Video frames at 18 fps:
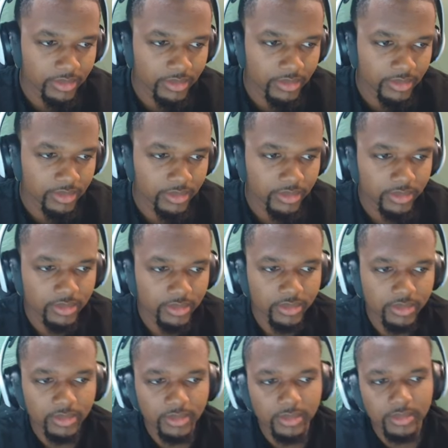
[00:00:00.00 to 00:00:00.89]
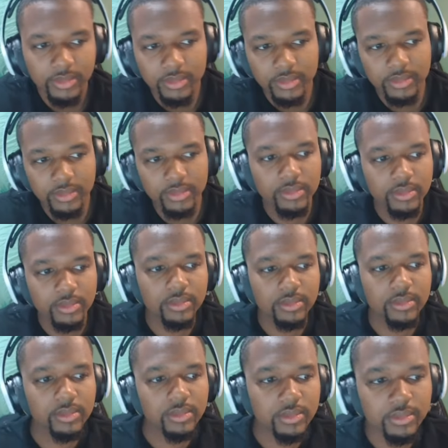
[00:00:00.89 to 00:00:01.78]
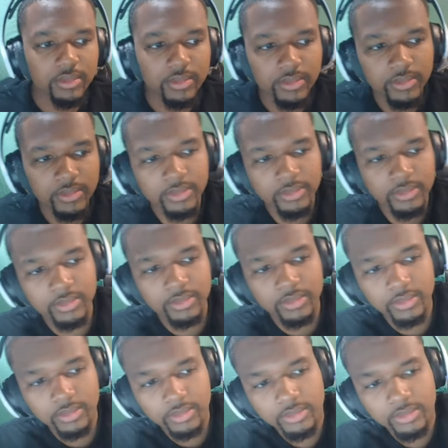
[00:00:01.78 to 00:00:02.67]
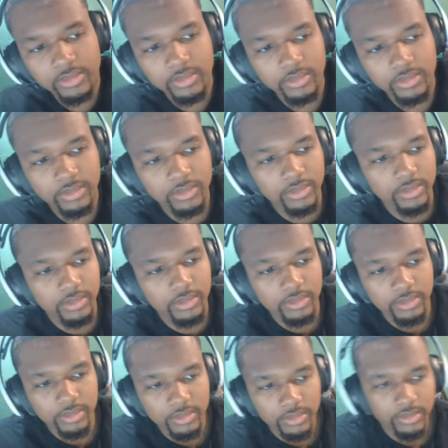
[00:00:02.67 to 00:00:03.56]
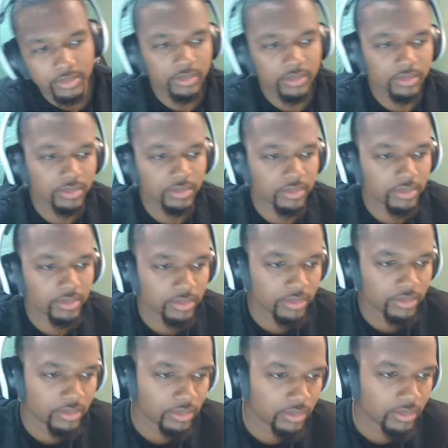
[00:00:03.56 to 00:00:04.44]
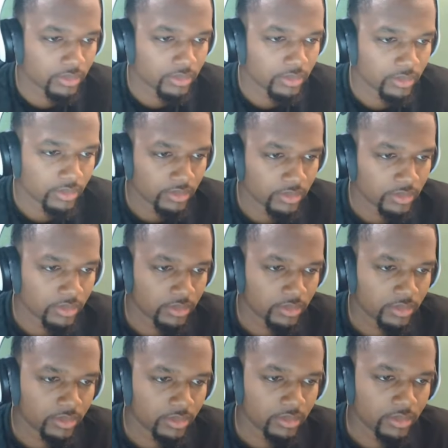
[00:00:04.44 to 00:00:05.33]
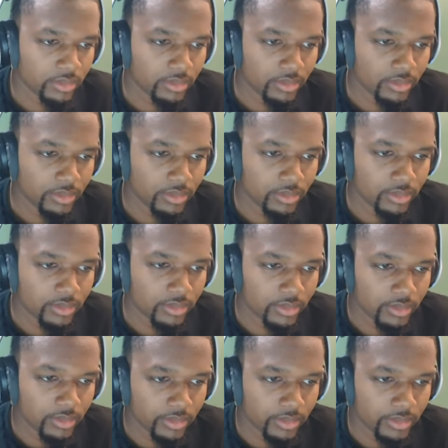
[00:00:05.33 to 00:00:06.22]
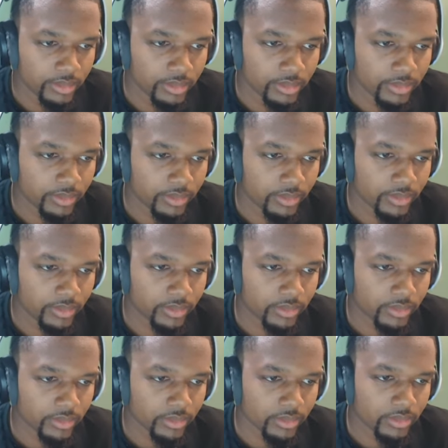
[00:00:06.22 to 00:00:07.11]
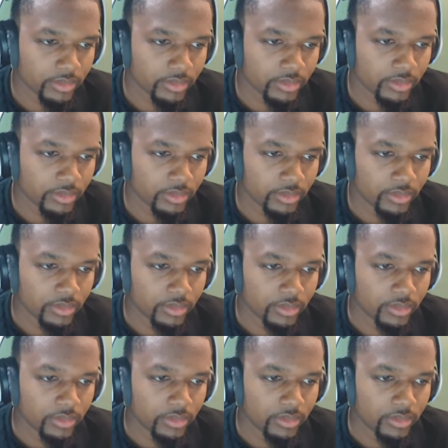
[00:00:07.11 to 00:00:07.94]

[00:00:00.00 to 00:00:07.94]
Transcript: No words are spoken by the person on screen.